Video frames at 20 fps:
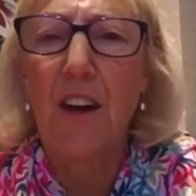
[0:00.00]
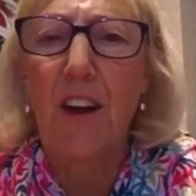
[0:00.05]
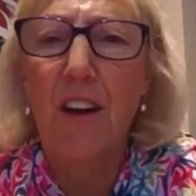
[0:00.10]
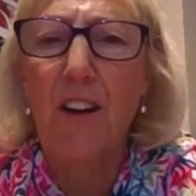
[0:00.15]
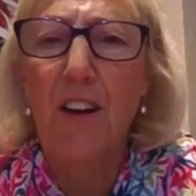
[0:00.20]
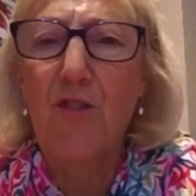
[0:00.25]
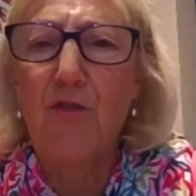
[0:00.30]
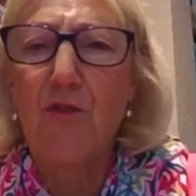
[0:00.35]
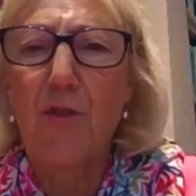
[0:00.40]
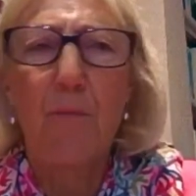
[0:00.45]
the
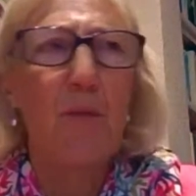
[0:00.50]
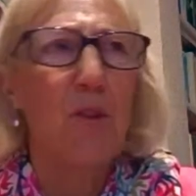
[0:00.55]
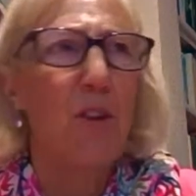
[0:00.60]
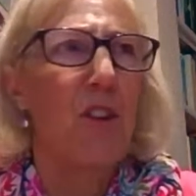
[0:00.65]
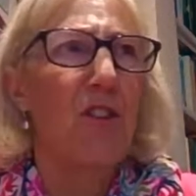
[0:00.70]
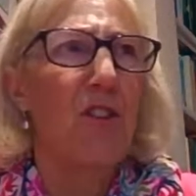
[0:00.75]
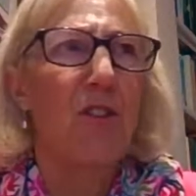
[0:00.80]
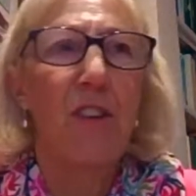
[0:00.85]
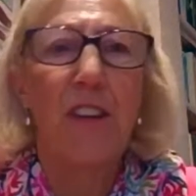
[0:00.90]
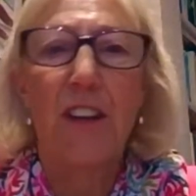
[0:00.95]
classroom. You
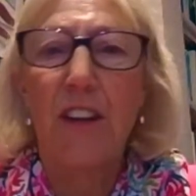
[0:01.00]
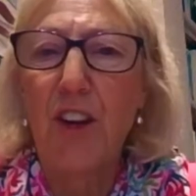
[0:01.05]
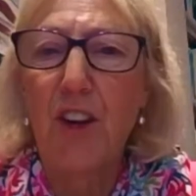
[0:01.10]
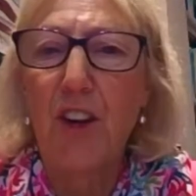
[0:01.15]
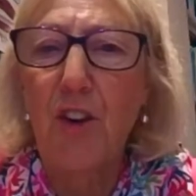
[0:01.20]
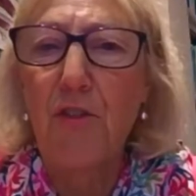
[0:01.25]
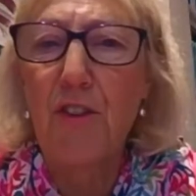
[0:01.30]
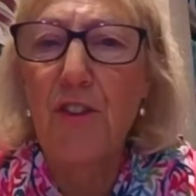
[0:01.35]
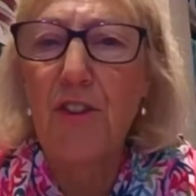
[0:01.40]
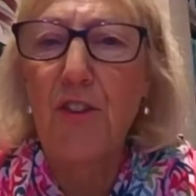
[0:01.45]
can do it in a
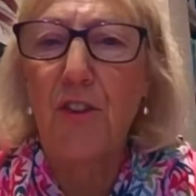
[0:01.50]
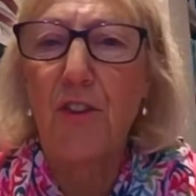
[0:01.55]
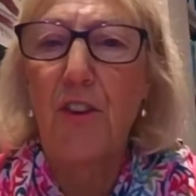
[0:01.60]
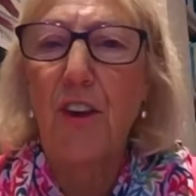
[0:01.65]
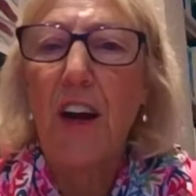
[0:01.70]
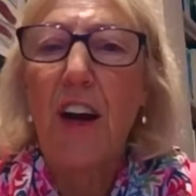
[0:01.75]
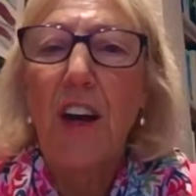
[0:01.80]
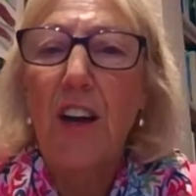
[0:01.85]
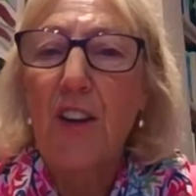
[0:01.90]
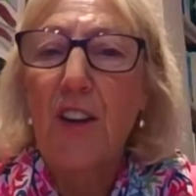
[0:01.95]
corridor.
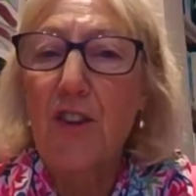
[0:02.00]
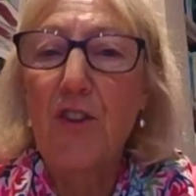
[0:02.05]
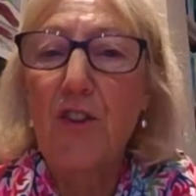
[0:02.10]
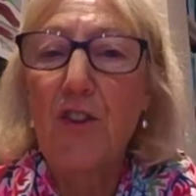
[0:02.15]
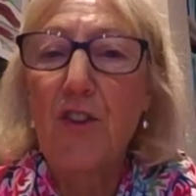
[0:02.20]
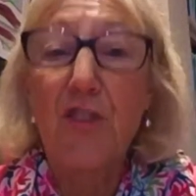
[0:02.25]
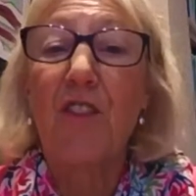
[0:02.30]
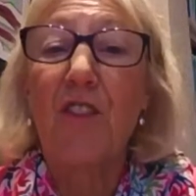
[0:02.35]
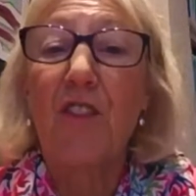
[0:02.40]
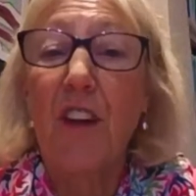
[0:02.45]
You
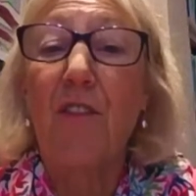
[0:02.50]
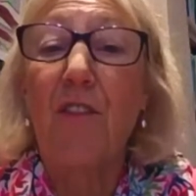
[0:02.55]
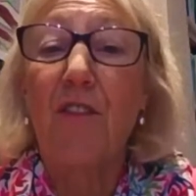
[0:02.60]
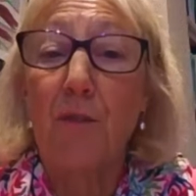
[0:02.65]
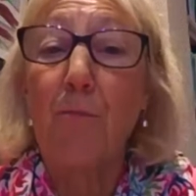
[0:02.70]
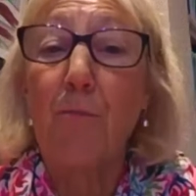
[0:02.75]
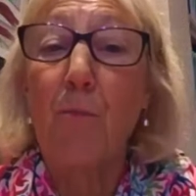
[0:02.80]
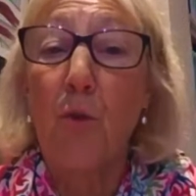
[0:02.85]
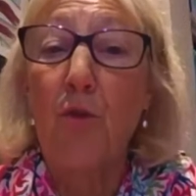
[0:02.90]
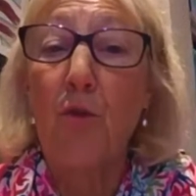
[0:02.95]
can just have
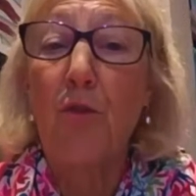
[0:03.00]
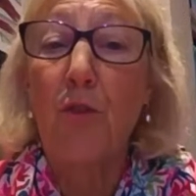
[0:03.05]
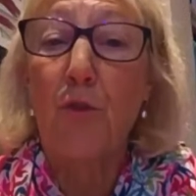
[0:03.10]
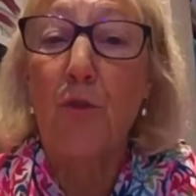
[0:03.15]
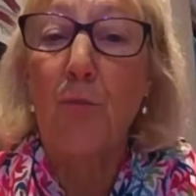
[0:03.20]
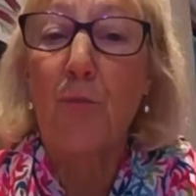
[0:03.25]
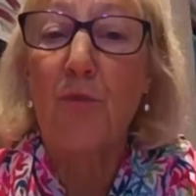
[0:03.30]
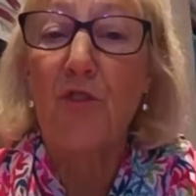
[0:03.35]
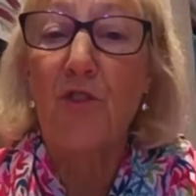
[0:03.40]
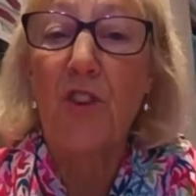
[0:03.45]
small
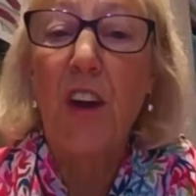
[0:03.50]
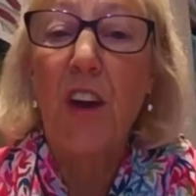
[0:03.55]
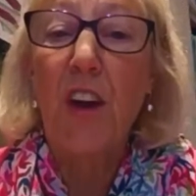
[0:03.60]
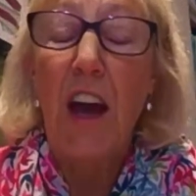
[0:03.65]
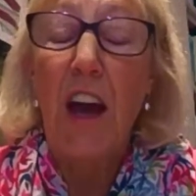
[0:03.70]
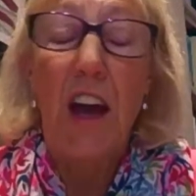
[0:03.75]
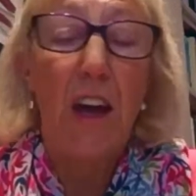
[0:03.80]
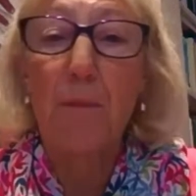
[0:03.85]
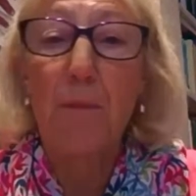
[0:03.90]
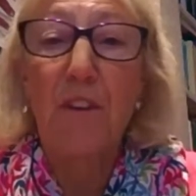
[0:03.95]
groups
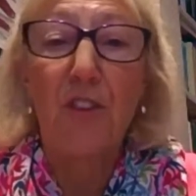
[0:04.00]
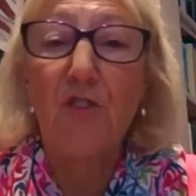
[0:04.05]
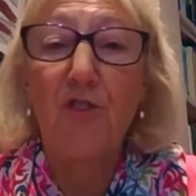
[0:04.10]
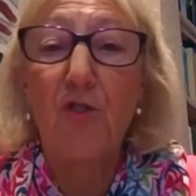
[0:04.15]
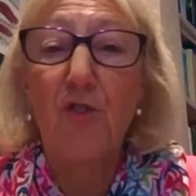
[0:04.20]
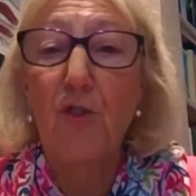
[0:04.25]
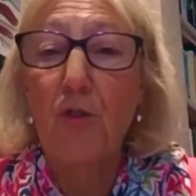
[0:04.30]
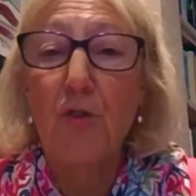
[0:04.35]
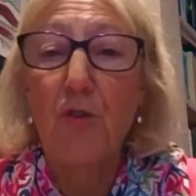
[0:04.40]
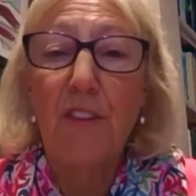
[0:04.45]
and a bit of
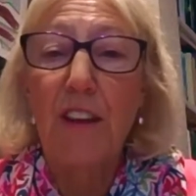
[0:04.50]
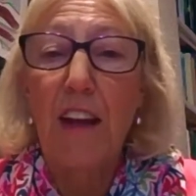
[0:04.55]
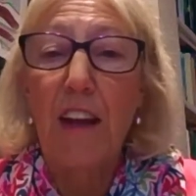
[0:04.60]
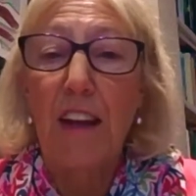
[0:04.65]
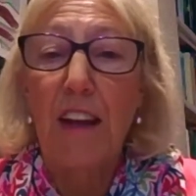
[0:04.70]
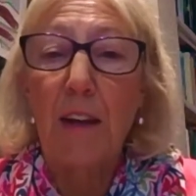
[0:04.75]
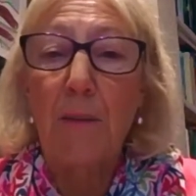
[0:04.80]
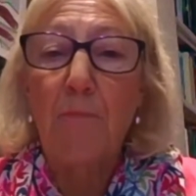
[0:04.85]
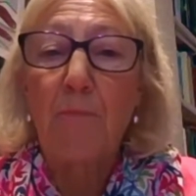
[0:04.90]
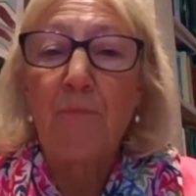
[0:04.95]

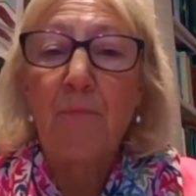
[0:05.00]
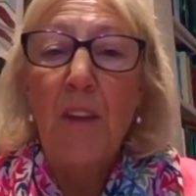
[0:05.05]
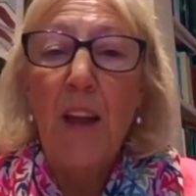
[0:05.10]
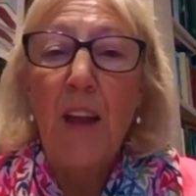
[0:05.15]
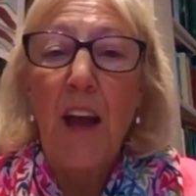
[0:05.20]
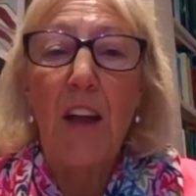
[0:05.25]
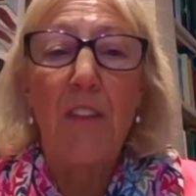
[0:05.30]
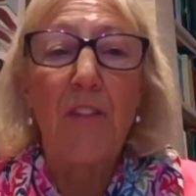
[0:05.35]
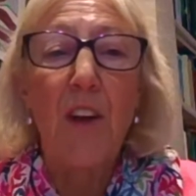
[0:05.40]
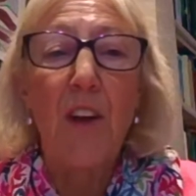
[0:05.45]
storytelling.
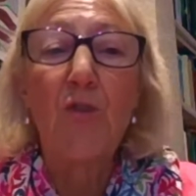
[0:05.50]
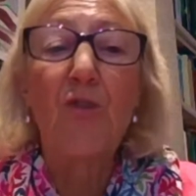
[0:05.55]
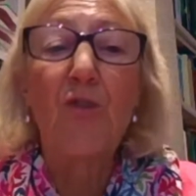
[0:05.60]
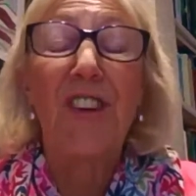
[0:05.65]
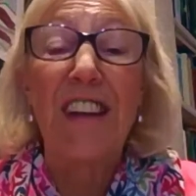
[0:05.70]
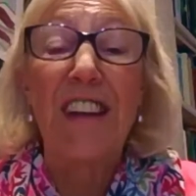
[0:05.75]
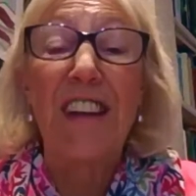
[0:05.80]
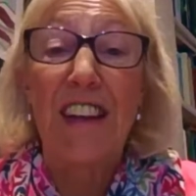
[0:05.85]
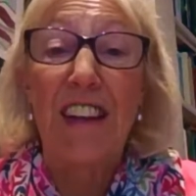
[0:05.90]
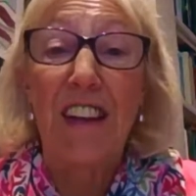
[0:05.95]
And
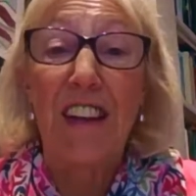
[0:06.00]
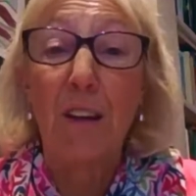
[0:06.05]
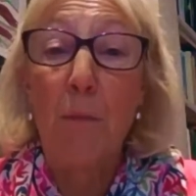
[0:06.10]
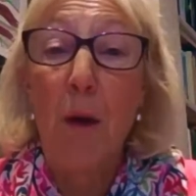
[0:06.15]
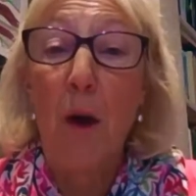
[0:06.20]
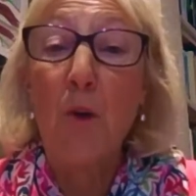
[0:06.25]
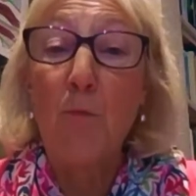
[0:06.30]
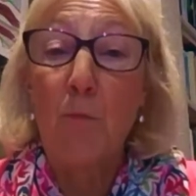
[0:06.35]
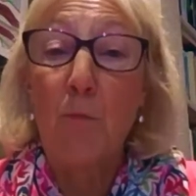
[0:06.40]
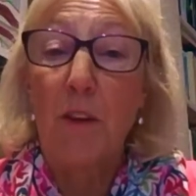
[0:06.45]
those little
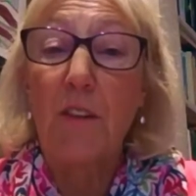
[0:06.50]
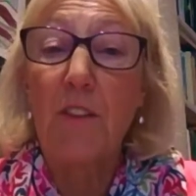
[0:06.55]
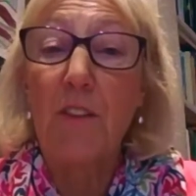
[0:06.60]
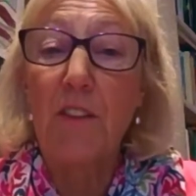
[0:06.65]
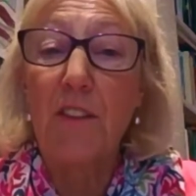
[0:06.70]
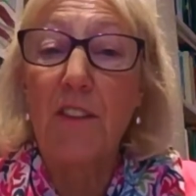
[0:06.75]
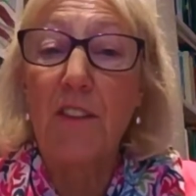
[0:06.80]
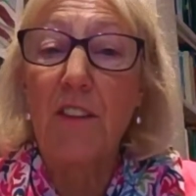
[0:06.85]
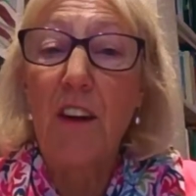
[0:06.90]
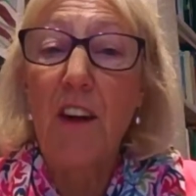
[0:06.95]

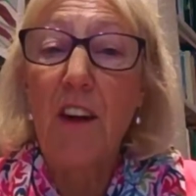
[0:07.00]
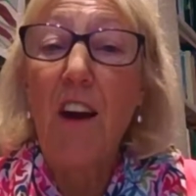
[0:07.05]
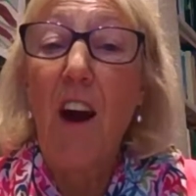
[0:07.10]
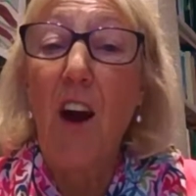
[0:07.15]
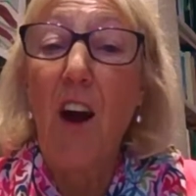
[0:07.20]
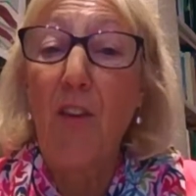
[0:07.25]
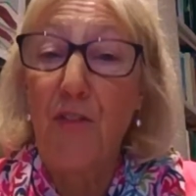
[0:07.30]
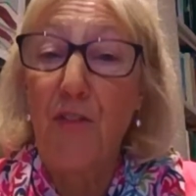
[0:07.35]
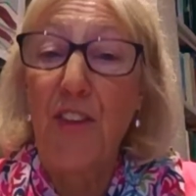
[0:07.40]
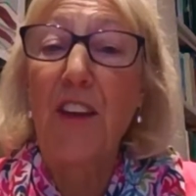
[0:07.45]
moments
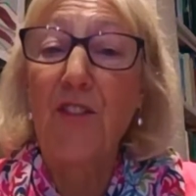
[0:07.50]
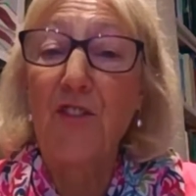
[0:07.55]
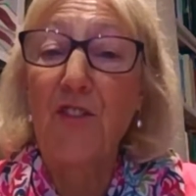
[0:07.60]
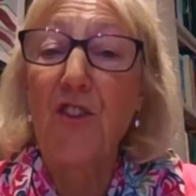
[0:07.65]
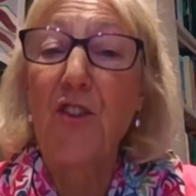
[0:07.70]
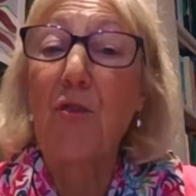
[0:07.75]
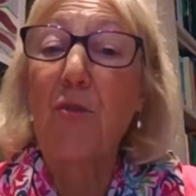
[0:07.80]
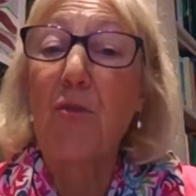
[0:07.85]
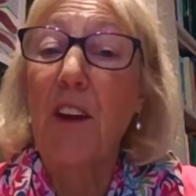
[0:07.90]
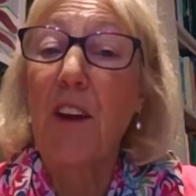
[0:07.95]
are
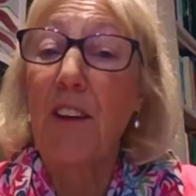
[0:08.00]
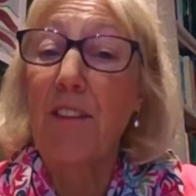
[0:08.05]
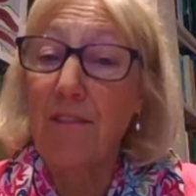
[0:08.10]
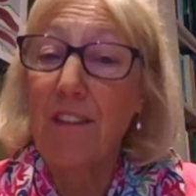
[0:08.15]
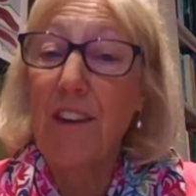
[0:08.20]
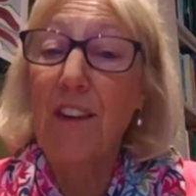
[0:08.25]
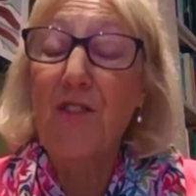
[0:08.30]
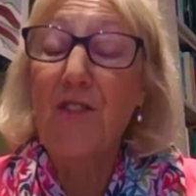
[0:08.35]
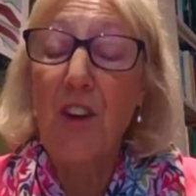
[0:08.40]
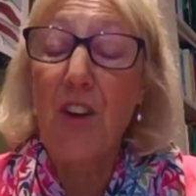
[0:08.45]
things you
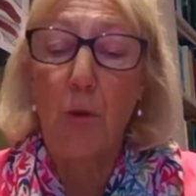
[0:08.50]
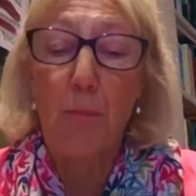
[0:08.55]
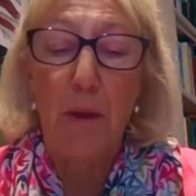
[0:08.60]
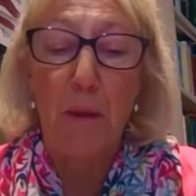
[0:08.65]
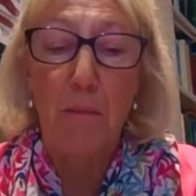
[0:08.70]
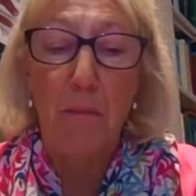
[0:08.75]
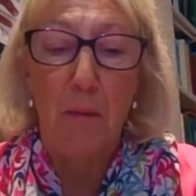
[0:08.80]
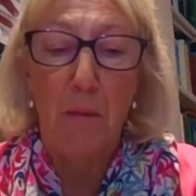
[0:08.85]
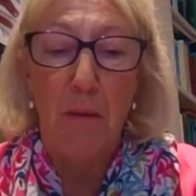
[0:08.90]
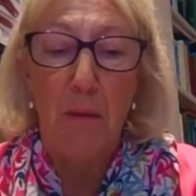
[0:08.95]
can tell
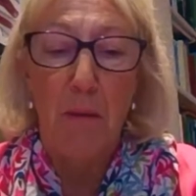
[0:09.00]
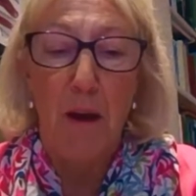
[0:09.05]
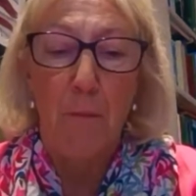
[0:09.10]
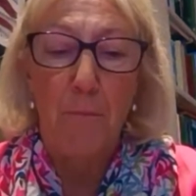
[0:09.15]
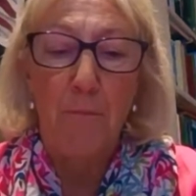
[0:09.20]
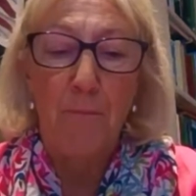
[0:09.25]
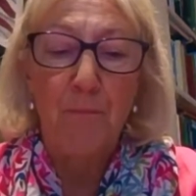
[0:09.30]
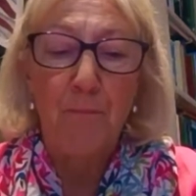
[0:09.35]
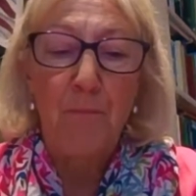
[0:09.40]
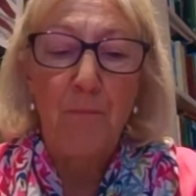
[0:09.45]
people
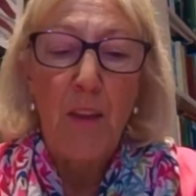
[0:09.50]
about.